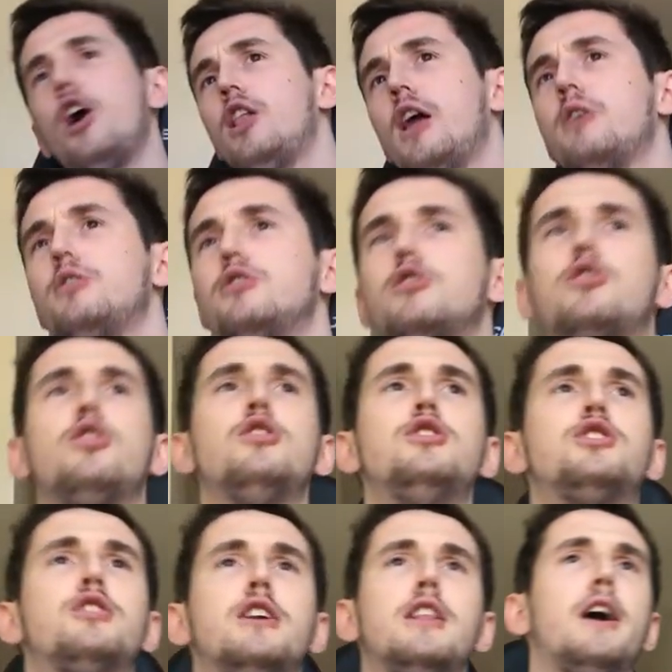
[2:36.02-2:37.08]
you not allowed in the
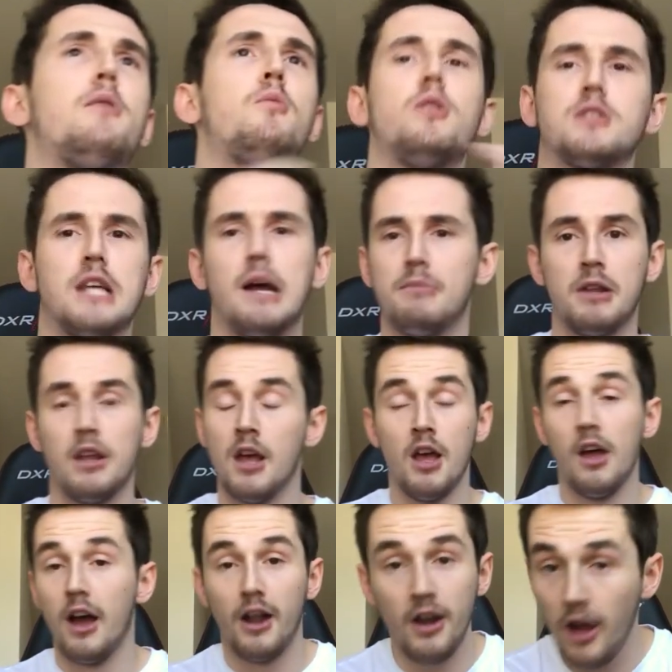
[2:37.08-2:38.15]
country? Like, what's happening?
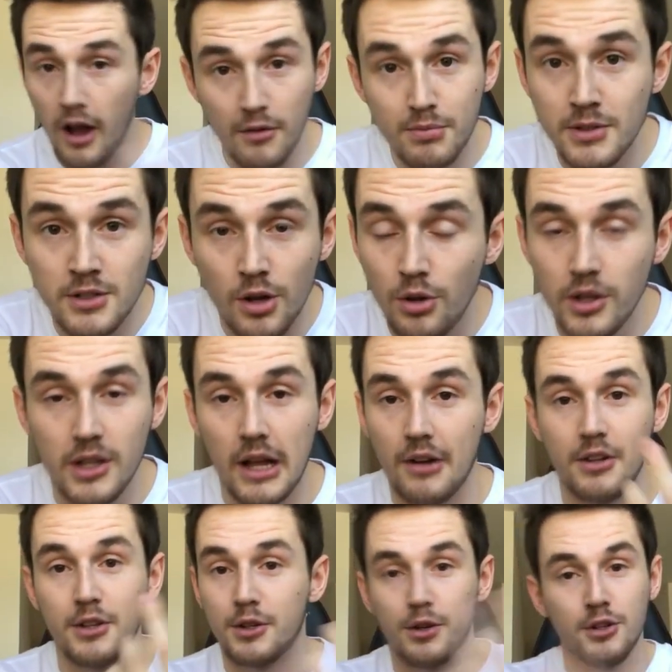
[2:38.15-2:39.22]
No, I've been totally
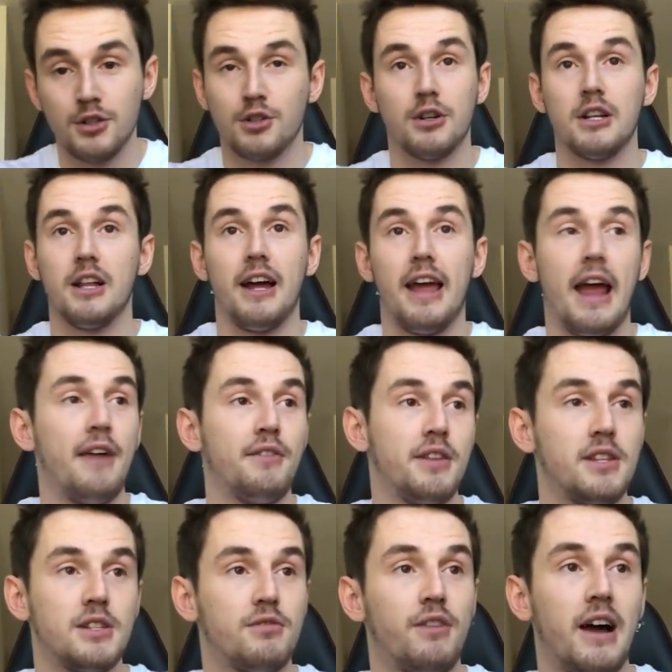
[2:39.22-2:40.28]
allowed in the country. Like,
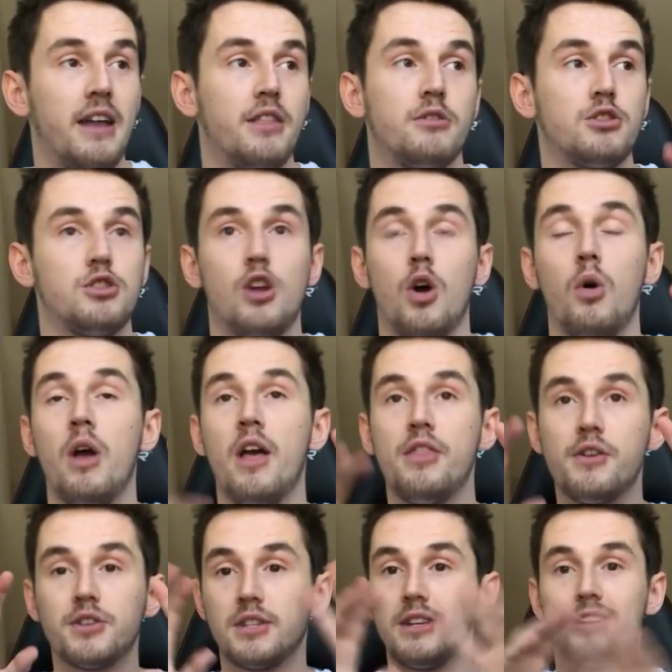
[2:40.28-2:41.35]
everything's fine. There's
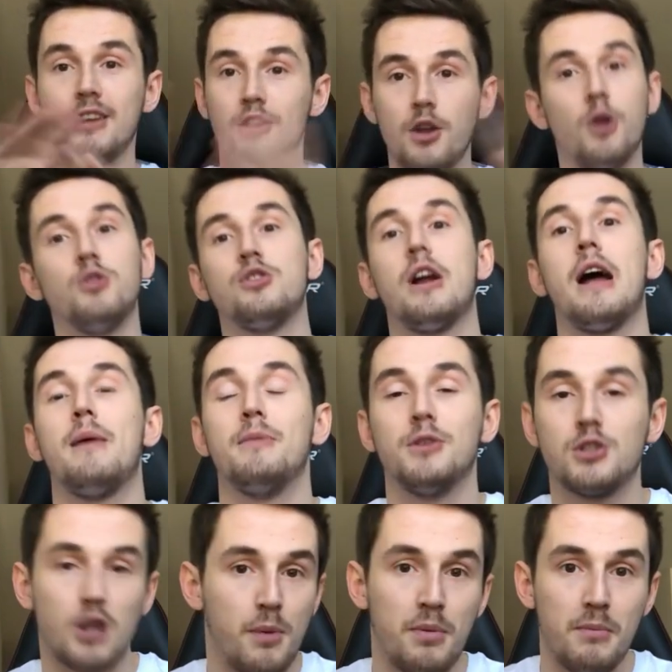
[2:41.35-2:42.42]
literally no
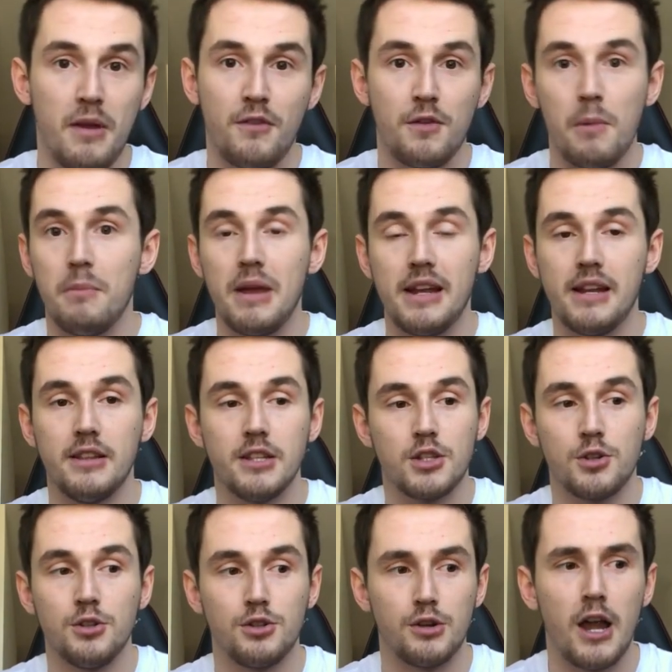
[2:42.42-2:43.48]
drama stopping me from being in
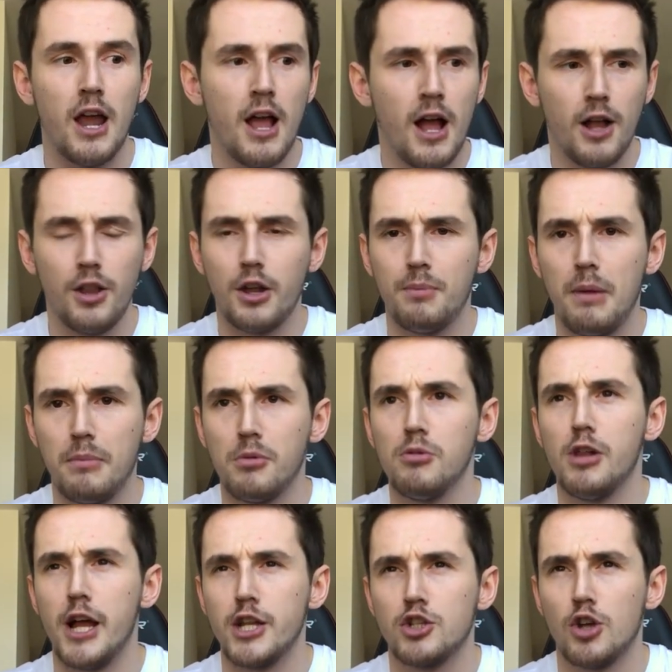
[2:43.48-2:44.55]
this country. A lot of
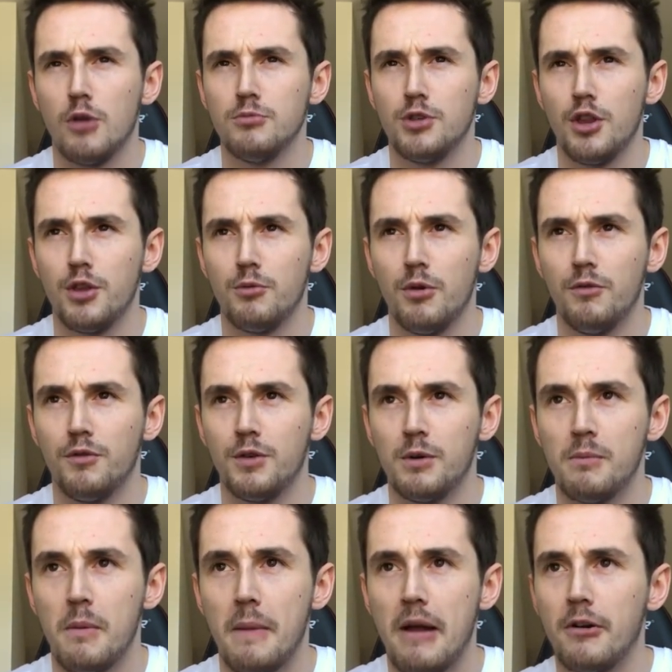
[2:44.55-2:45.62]
people were like, Tom's on the run
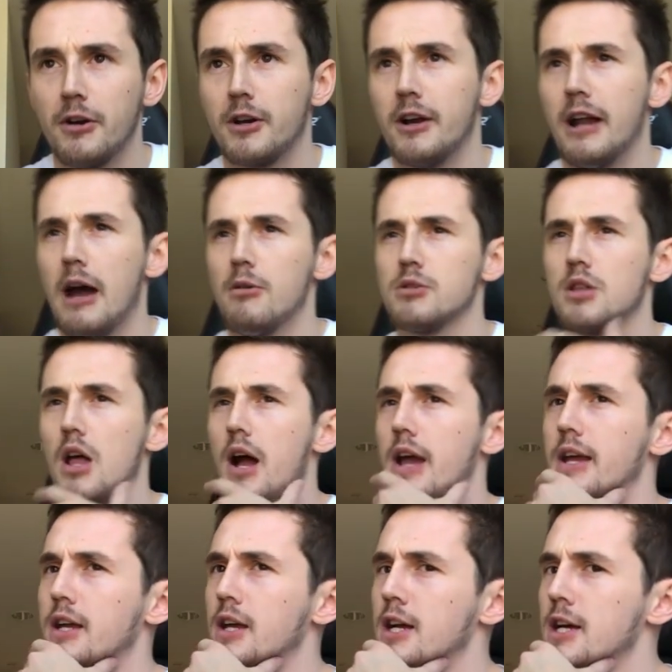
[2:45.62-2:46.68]
from America, and I was,
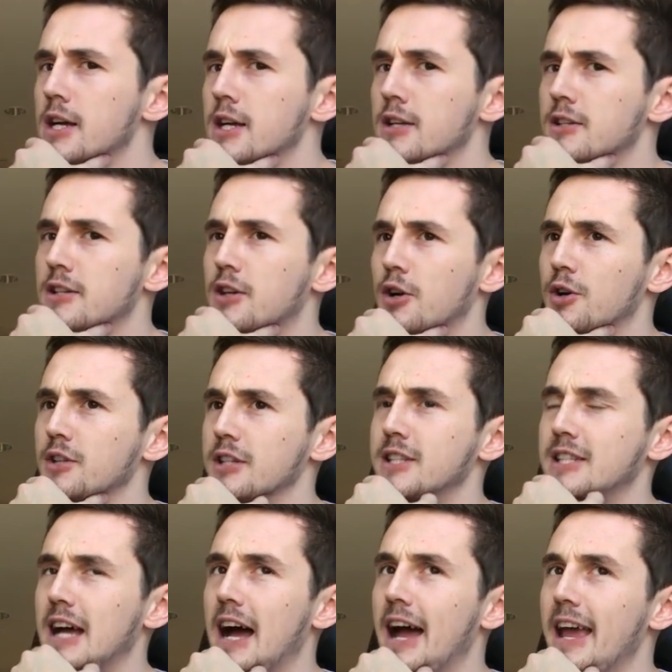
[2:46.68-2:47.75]
like,
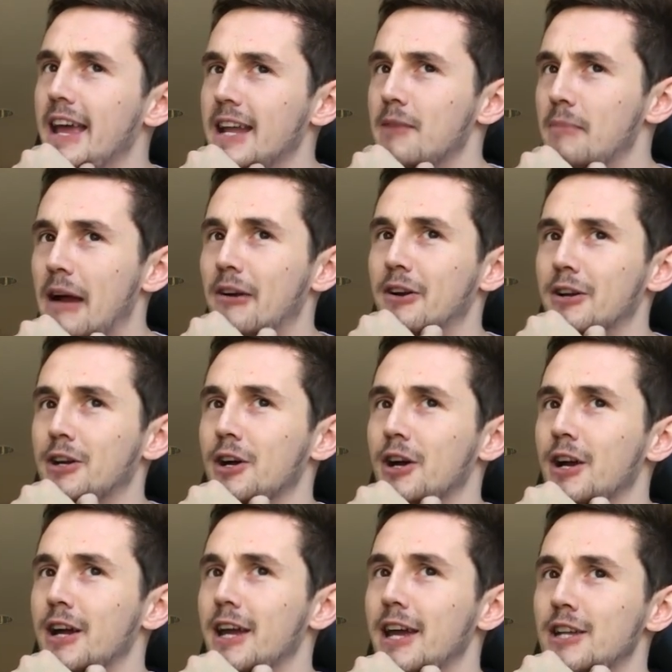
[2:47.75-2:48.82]
currently sat in
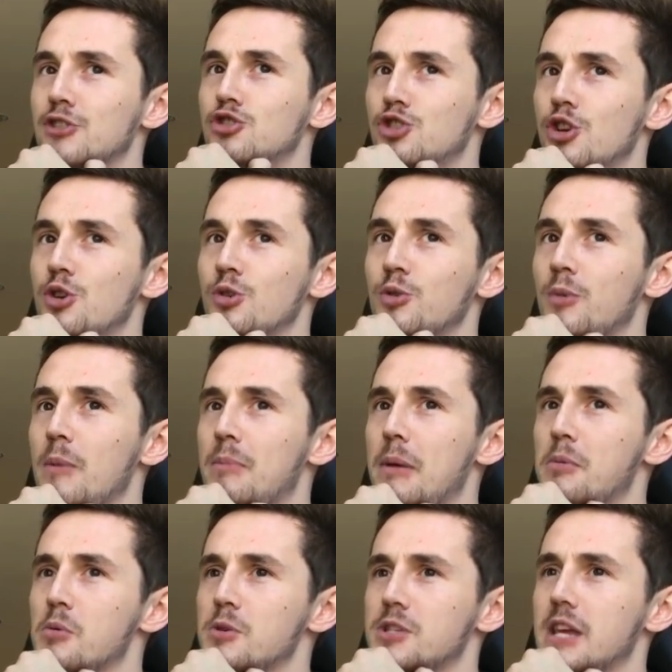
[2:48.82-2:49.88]
America in June when
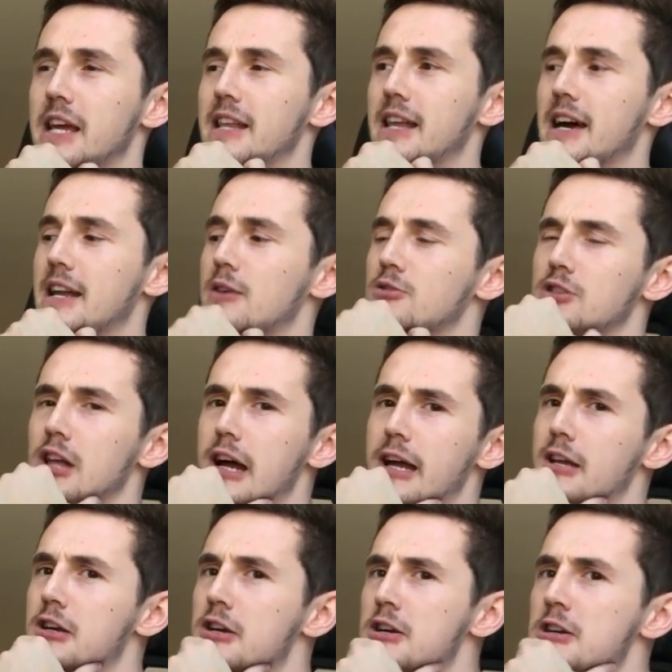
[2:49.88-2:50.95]
people were saying that, and I was
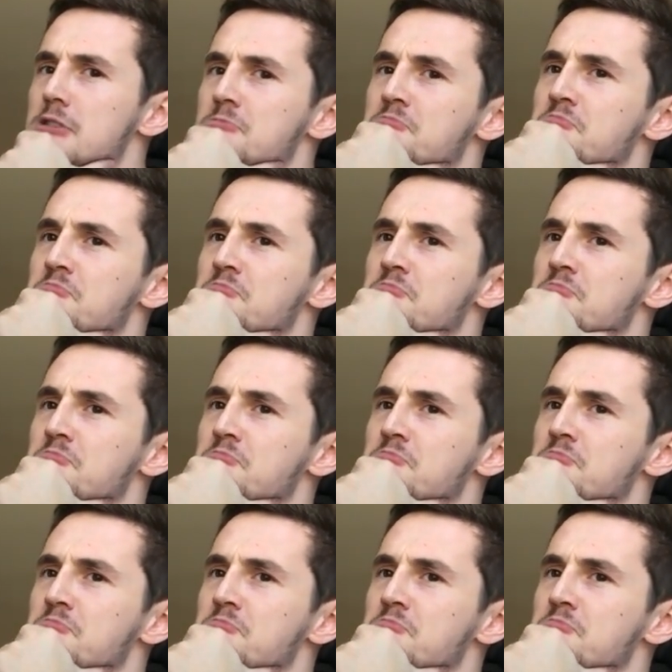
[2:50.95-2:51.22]
like,